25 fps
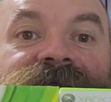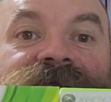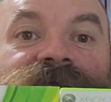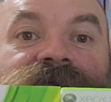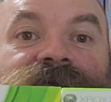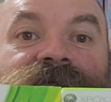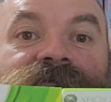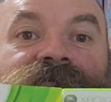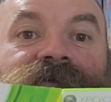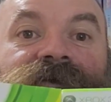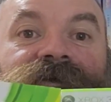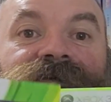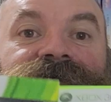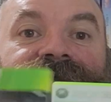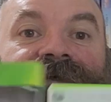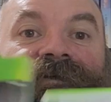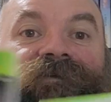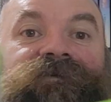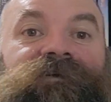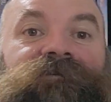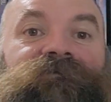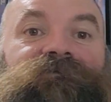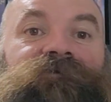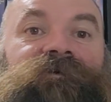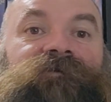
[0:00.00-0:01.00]
with the release, because
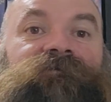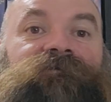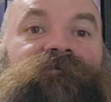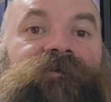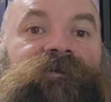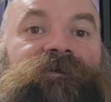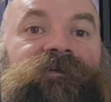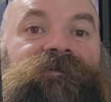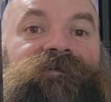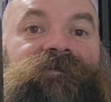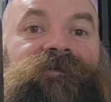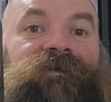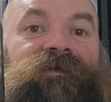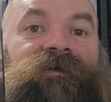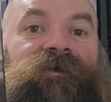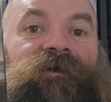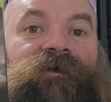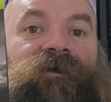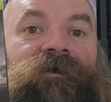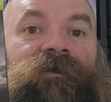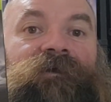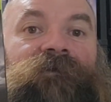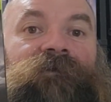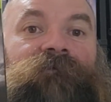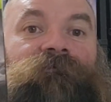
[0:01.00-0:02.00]
they re-released
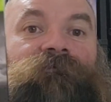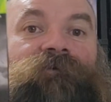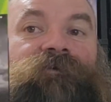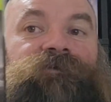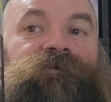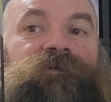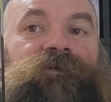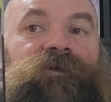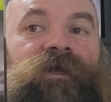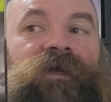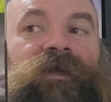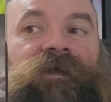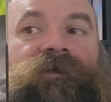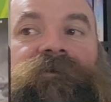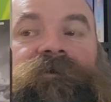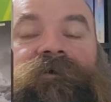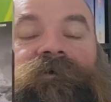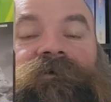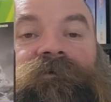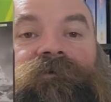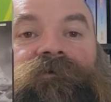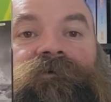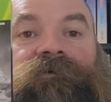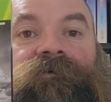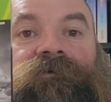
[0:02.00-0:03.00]
the original
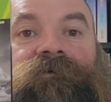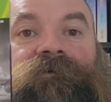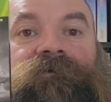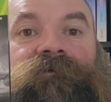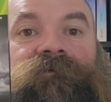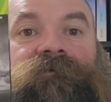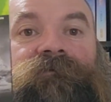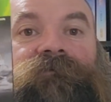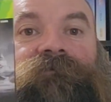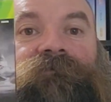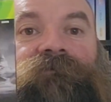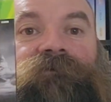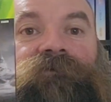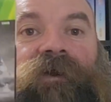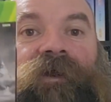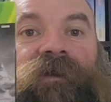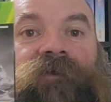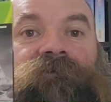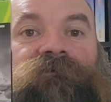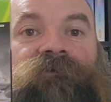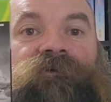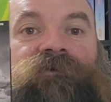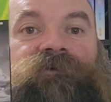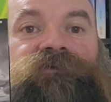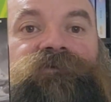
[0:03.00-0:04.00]
Halo for an
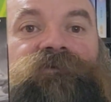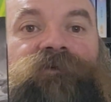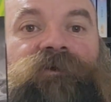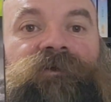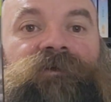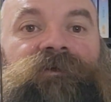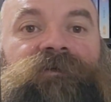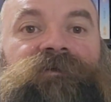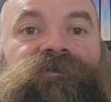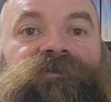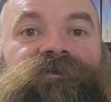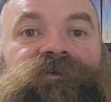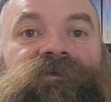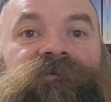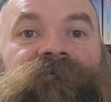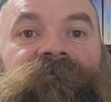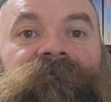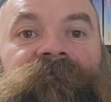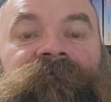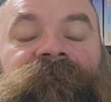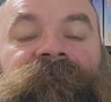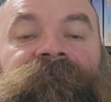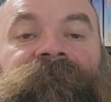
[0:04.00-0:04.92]
anniversary edition.